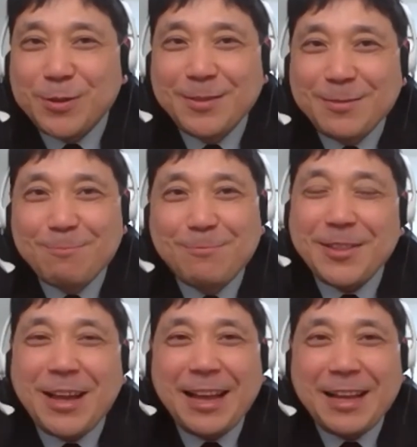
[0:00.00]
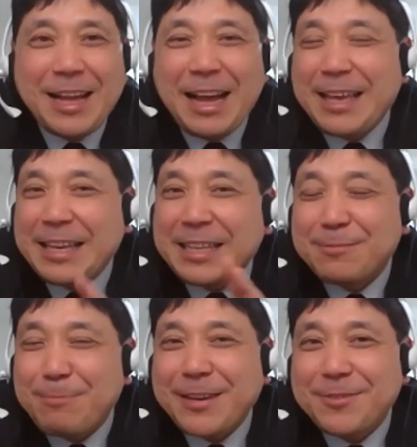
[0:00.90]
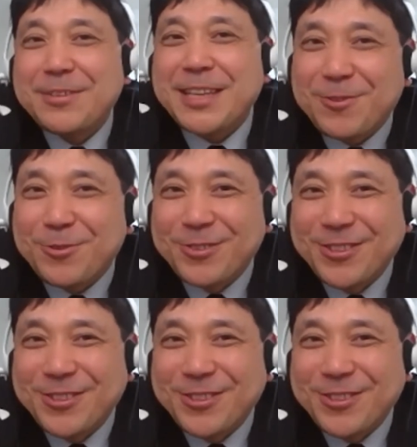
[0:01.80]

I expect they don't.